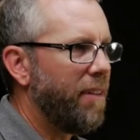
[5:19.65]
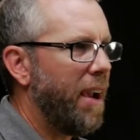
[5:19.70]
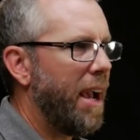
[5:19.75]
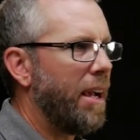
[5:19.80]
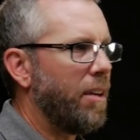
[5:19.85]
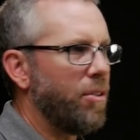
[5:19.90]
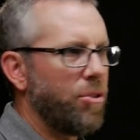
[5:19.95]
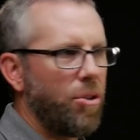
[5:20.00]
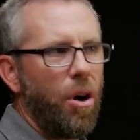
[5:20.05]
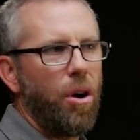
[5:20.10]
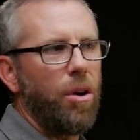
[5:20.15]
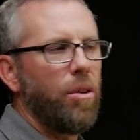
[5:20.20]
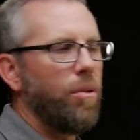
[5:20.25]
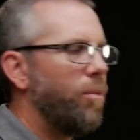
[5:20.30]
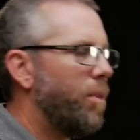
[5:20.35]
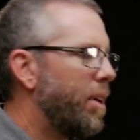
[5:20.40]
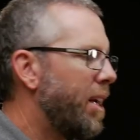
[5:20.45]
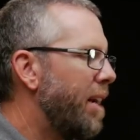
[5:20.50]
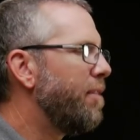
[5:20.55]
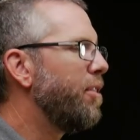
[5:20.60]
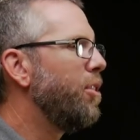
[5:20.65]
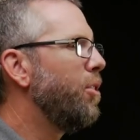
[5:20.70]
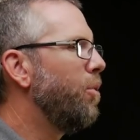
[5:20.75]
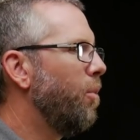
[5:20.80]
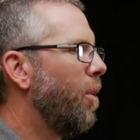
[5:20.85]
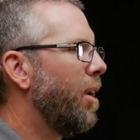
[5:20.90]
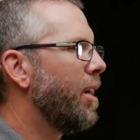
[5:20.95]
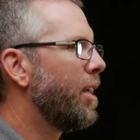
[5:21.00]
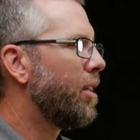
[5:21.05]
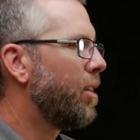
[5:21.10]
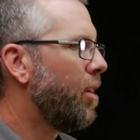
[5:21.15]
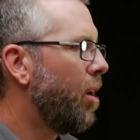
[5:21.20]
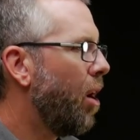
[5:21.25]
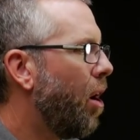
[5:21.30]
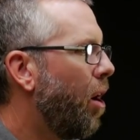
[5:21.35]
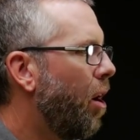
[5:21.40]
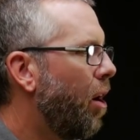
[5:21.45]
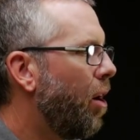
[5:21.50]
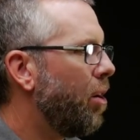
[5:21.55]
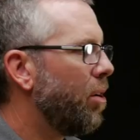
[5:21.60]
vows, whatever you want to
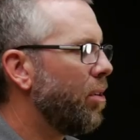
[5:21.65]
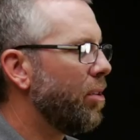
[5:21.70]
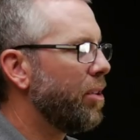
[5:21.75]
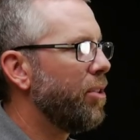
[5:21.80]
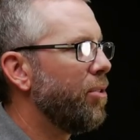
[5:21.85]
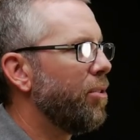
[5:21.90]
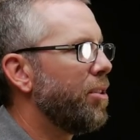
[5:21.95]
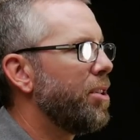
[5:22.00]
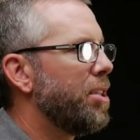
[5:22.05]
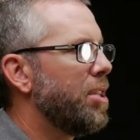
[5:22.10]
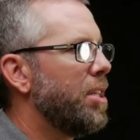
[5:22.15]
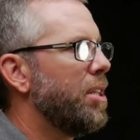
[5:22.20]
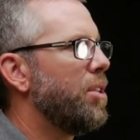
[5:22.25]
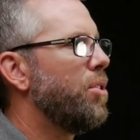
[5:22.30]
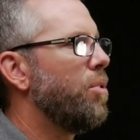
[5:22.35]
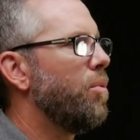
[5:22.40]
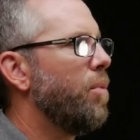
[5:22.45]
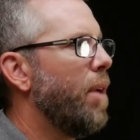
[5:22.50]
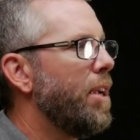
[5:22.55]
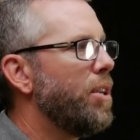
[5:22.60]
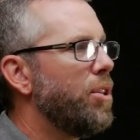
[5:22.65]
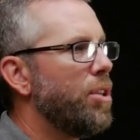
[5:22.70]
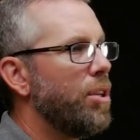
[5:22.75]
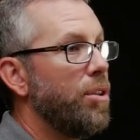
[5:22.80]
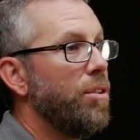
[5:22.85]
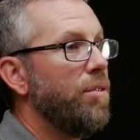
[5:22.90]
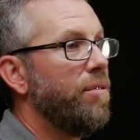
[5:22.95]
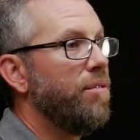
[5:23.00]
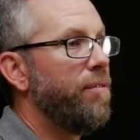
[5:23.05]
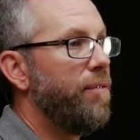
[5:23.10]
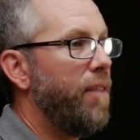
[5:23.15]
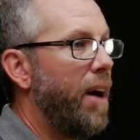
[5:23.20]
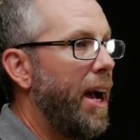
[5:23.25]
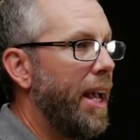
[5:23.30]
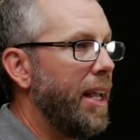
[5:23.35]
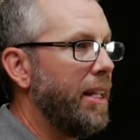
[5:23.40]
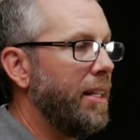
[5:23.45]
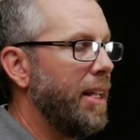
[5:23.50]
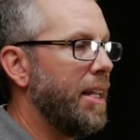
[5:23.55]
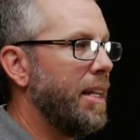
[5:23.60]
call your situation, you've
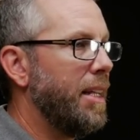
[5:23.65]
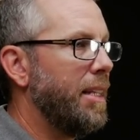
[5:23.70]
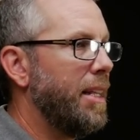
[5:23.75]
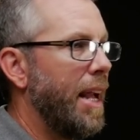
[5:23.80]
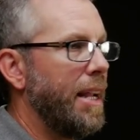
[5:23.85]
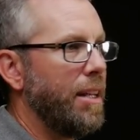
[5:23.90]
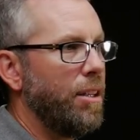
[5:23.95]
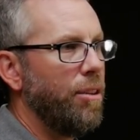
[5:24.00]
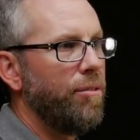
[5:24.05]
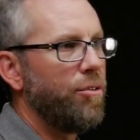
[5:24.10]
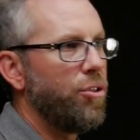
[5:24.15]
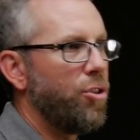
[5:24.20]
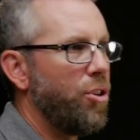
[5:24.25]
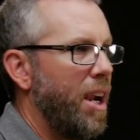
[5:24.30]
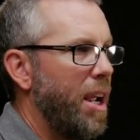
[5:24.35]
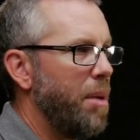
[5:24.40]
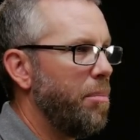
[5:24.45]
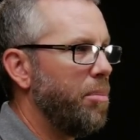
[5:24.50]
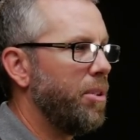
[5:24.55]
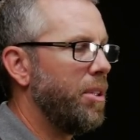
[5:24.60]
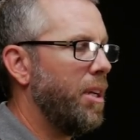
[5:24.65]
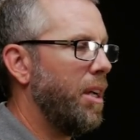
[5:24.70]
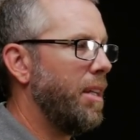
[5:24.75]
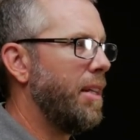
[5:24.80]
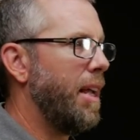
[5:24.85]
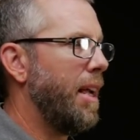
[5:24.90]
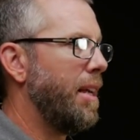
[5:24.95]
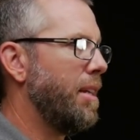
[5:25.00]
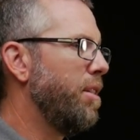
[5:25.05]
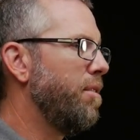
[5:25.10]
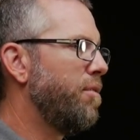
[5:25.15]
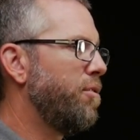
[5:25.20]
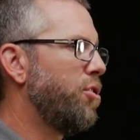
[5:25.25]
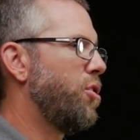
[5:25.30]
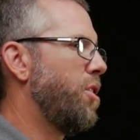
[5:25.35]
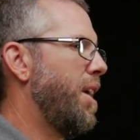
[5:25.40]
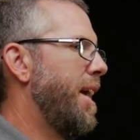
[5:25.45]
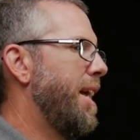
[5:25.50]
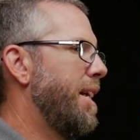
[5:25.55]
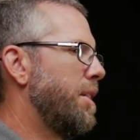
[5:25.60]
violated that. You've trampled on that. You've
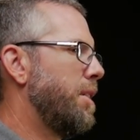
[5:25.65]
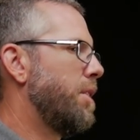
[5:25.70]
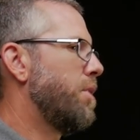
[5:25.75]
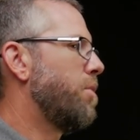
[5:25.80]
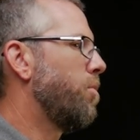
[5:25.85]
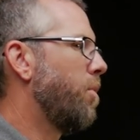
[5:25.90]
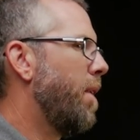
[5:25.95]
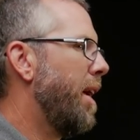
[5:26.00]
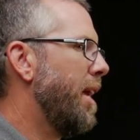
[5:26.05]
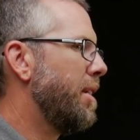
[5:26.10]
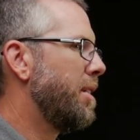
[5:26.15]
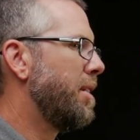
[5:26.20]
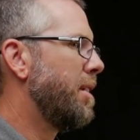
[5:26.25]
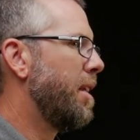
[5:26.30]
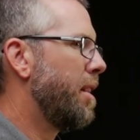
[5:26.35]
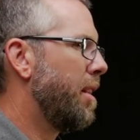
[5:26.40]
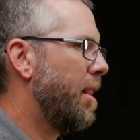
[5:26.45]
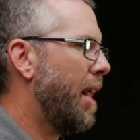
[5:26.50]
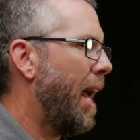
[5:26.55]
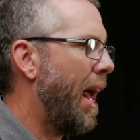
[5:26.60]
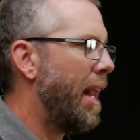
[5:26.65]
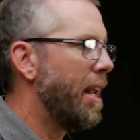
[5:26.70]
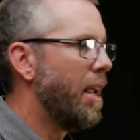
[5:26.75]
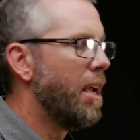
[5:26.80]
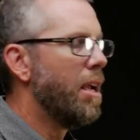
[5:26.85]
transgressed that.